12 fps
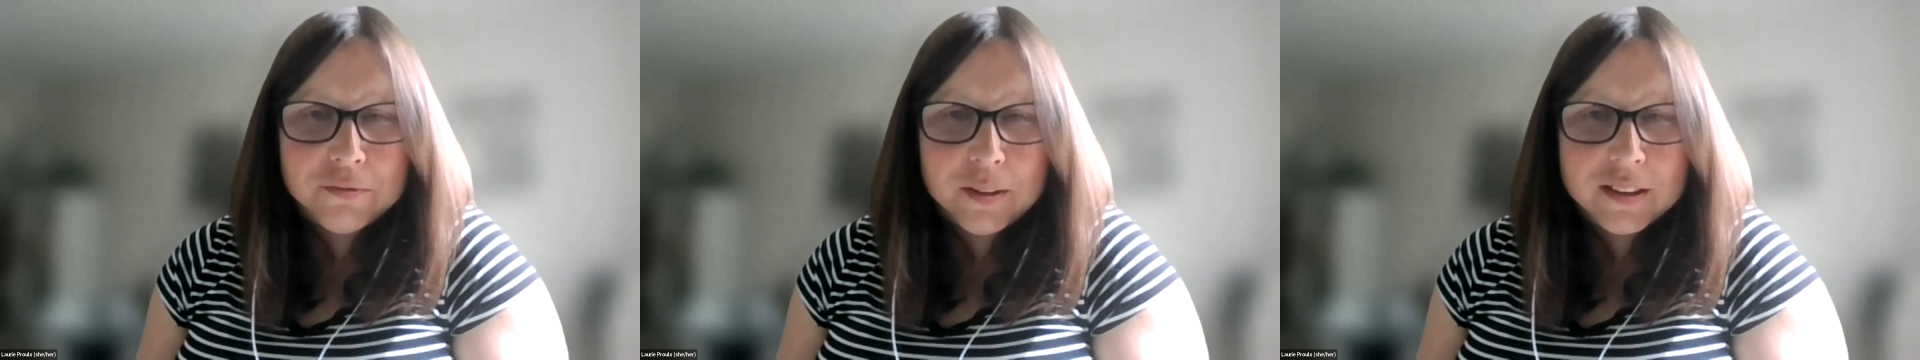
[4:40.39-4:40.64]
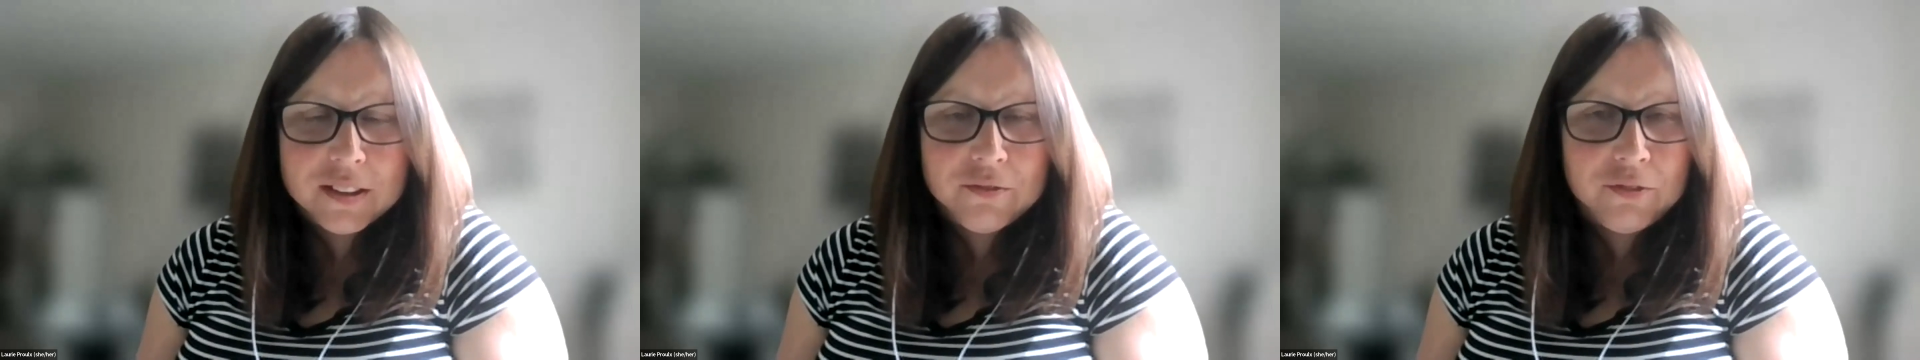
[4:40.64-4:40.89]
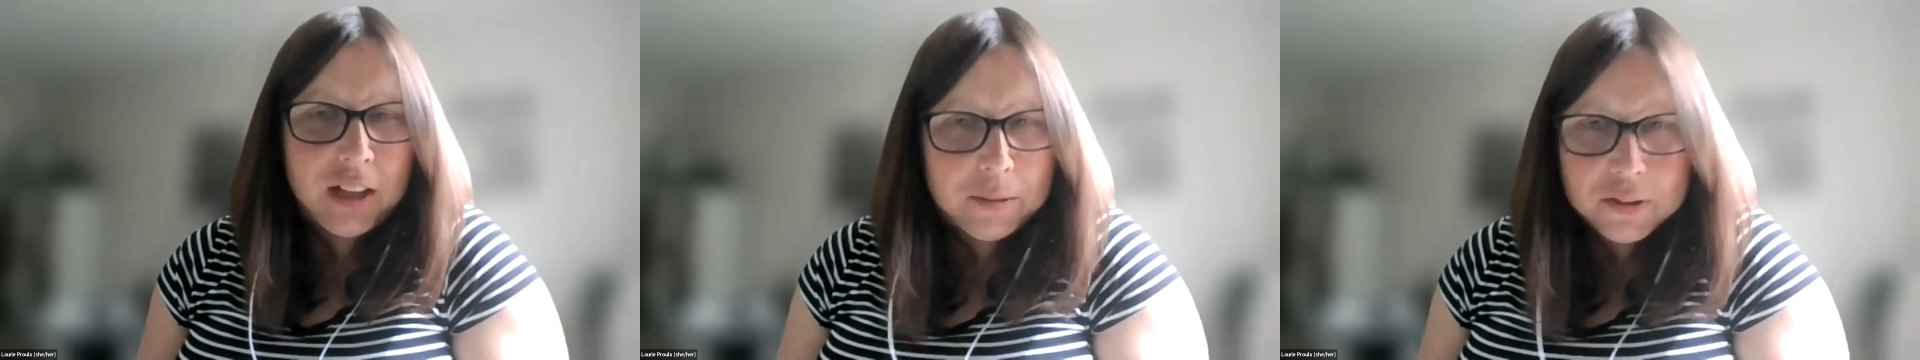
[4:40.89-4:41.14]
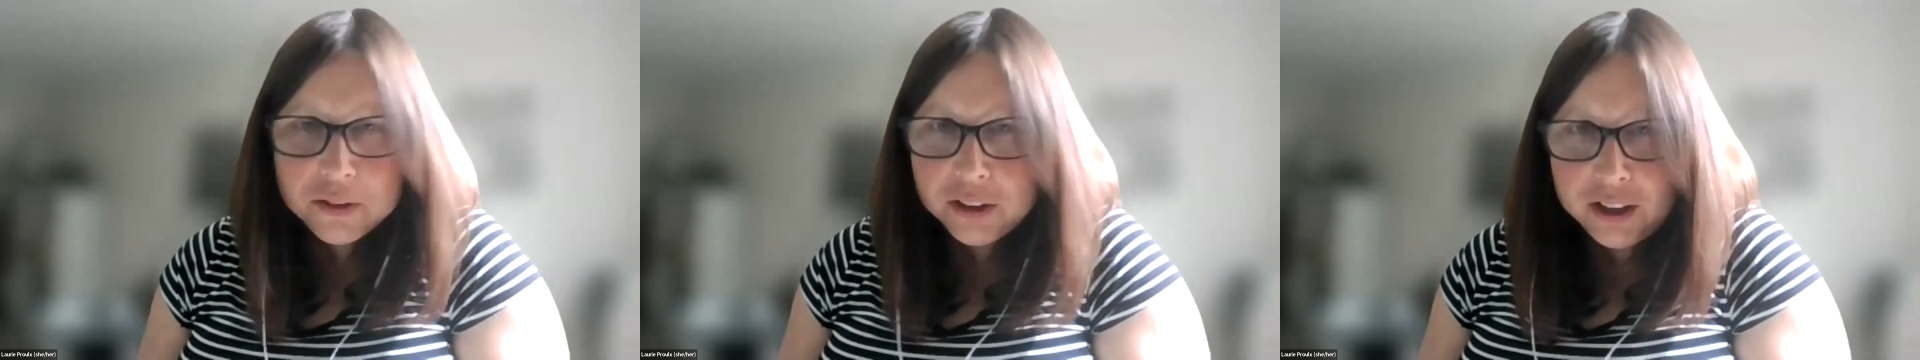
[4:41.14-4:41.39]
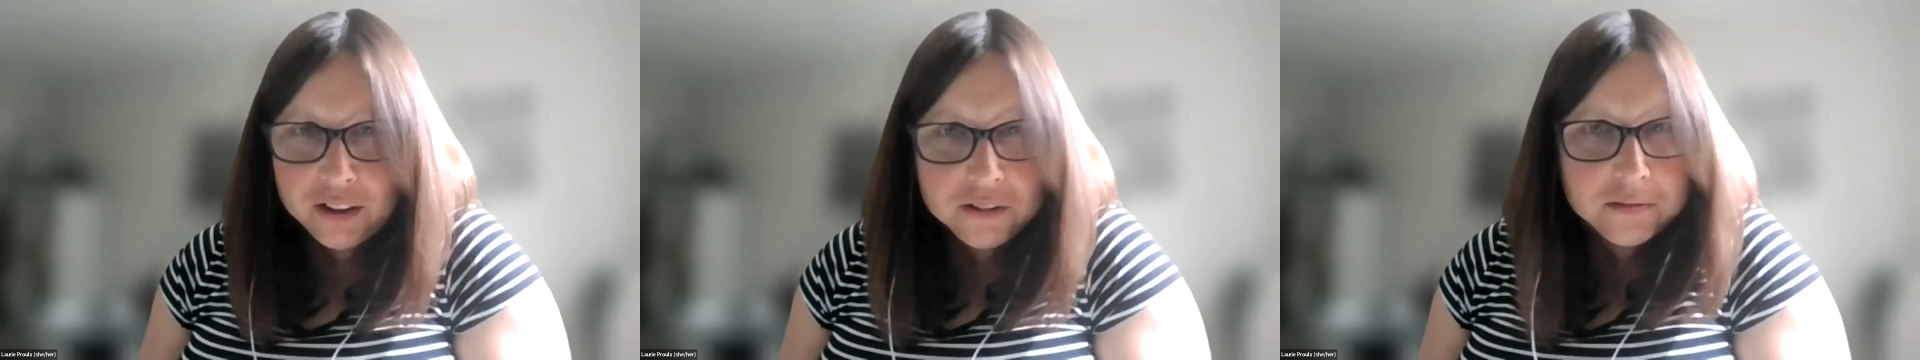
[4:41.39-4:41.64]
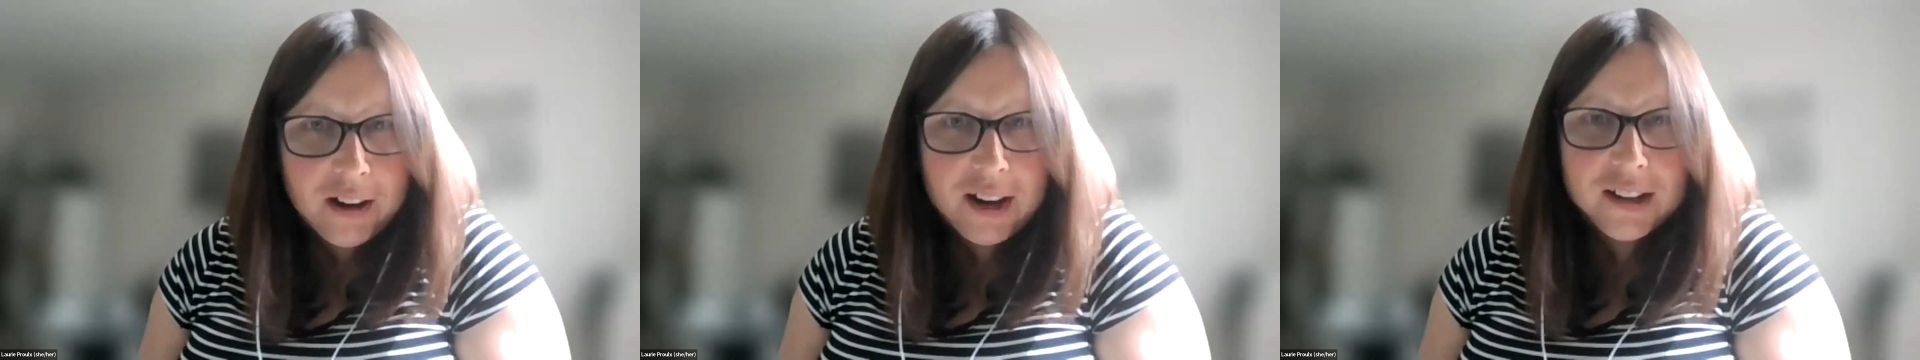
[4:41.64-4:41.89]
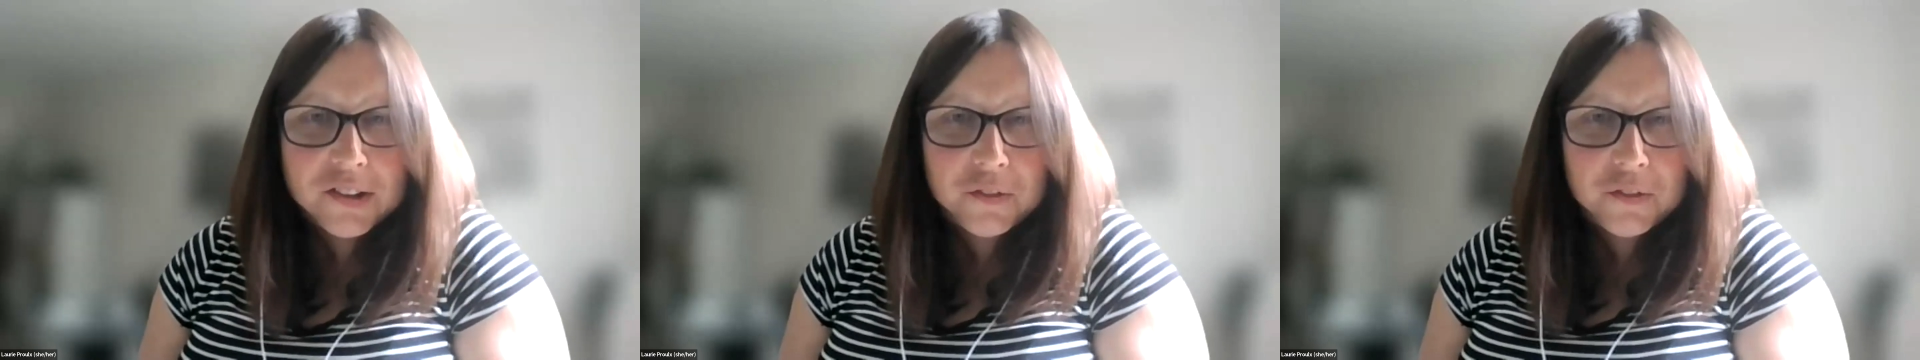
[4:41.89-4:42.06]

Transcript: with inflammatory arthritis,